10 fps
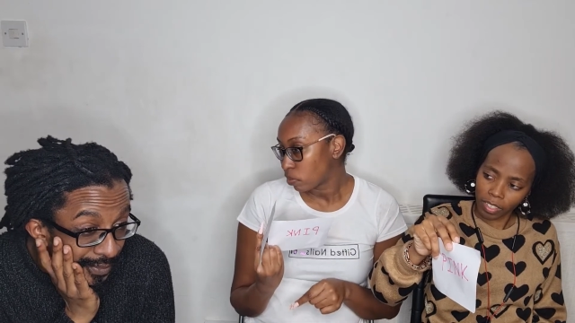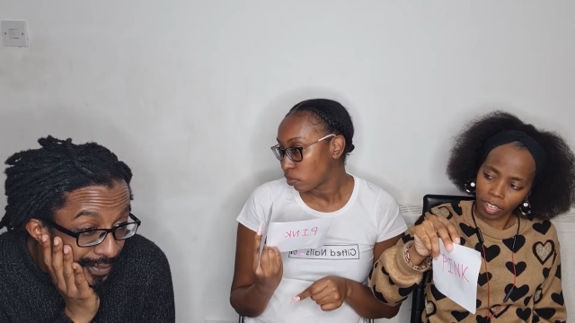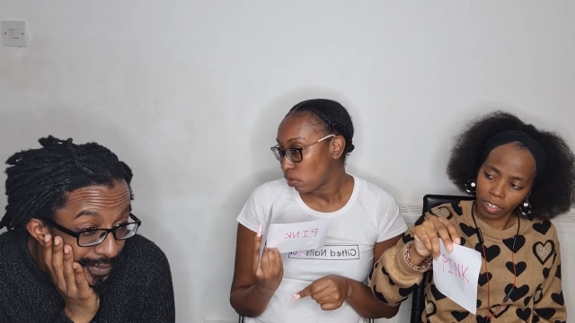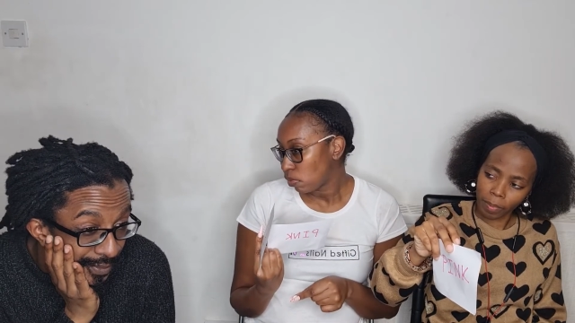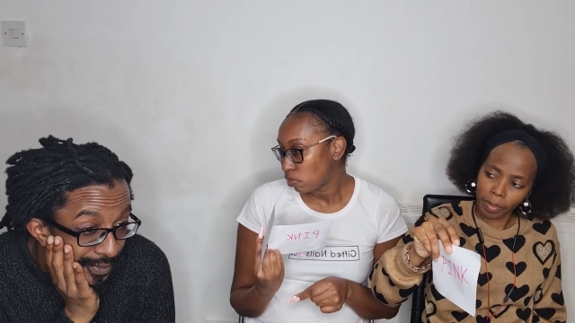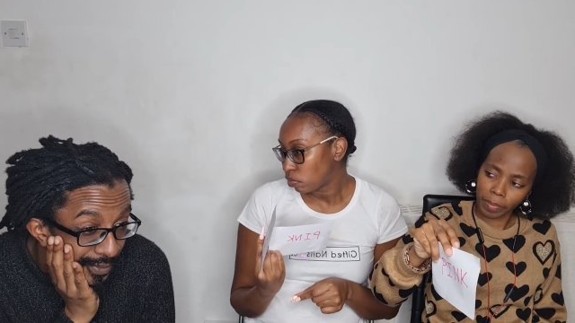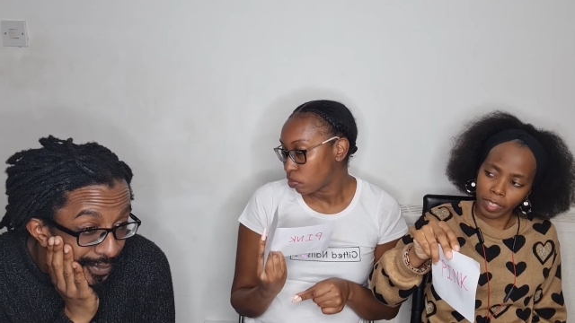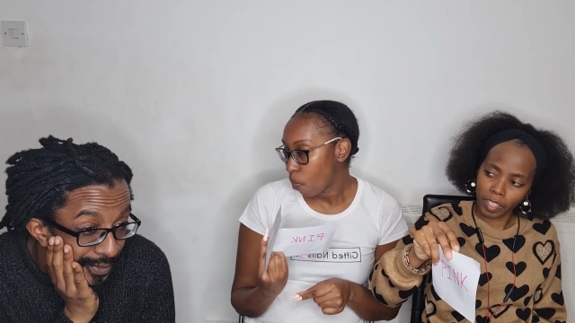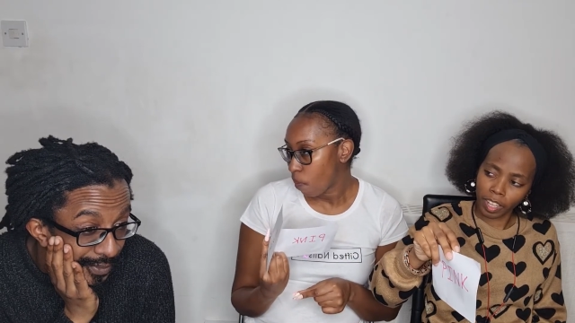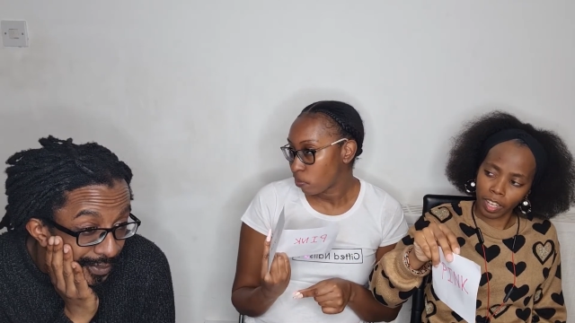Speaker 1: All oh, them
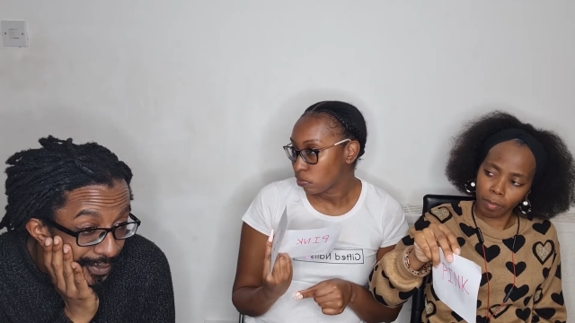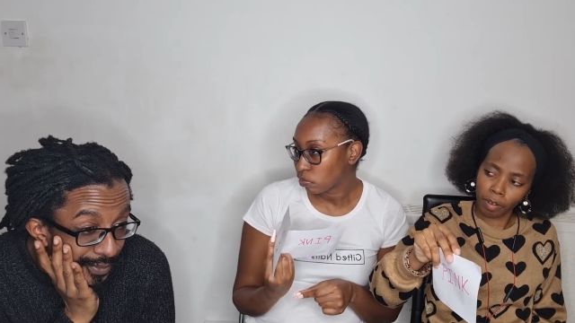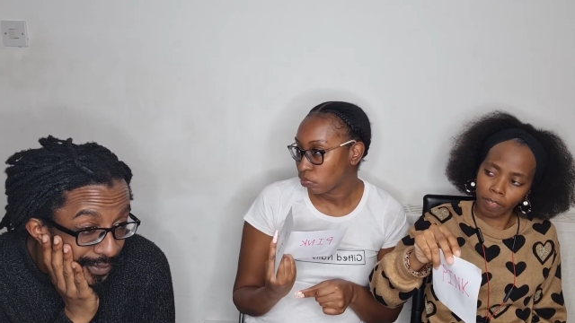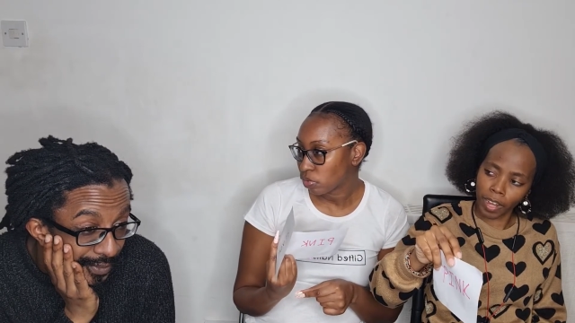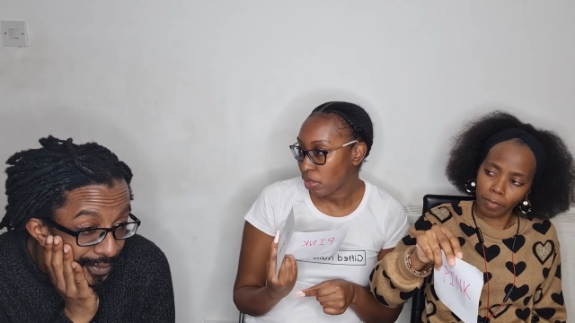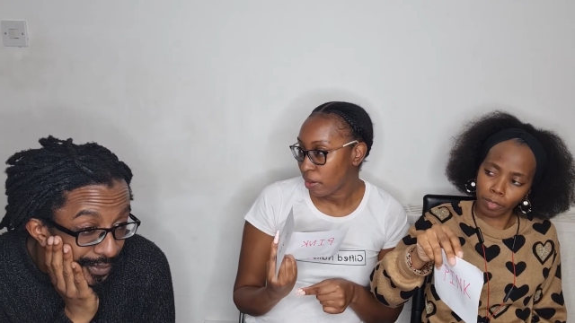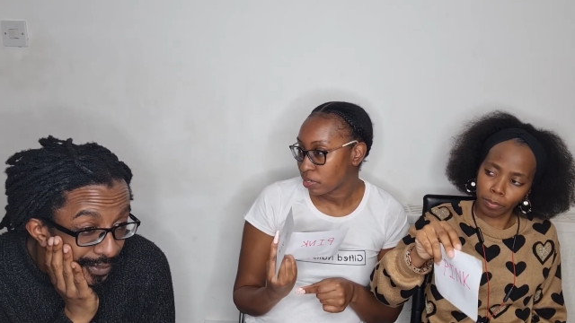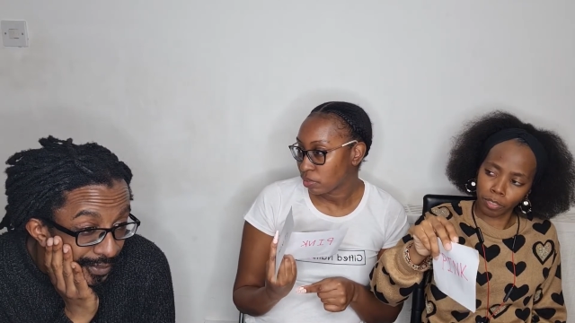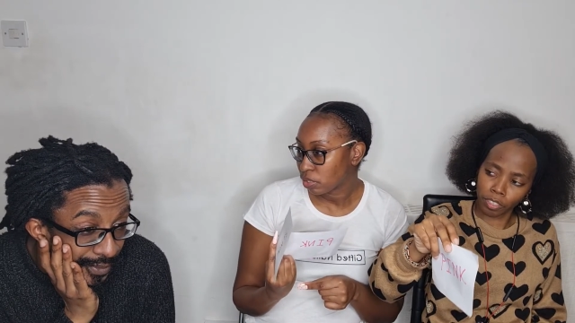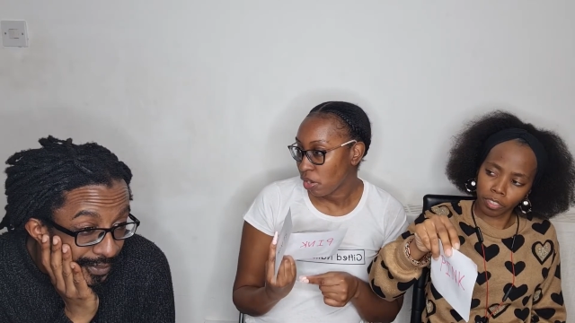any more parts
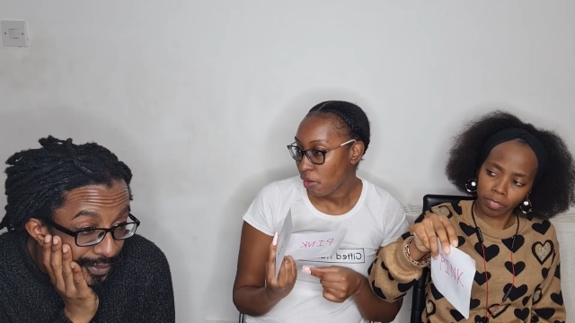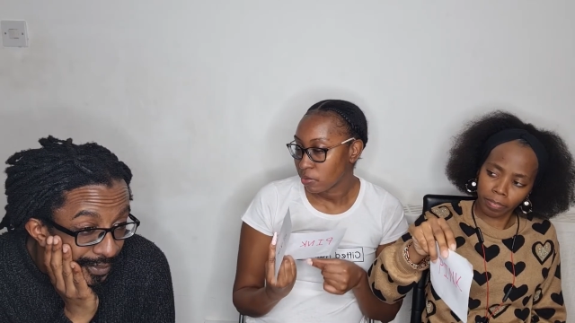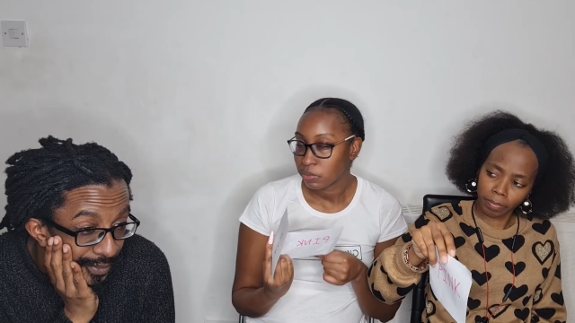of Pudu.